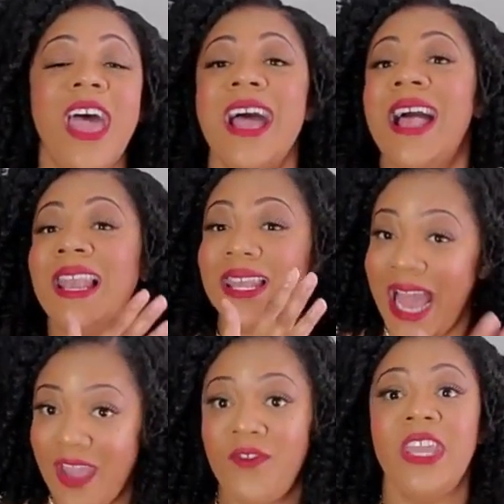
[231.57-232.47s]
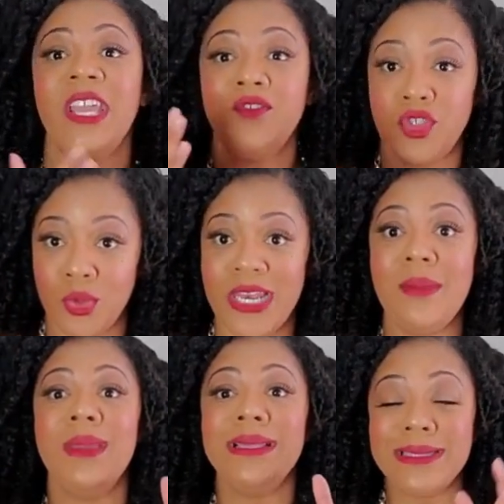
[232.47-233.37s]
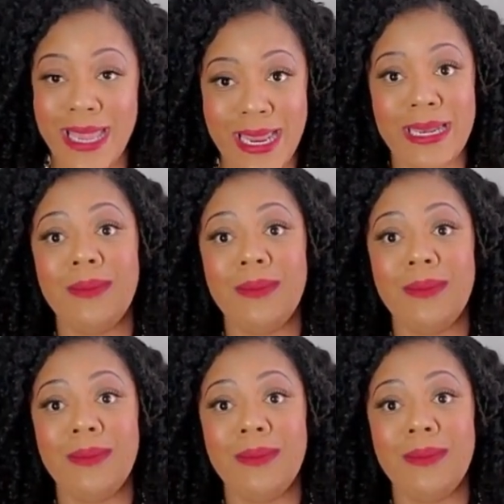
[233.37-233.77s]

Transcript: that life gives you lemons and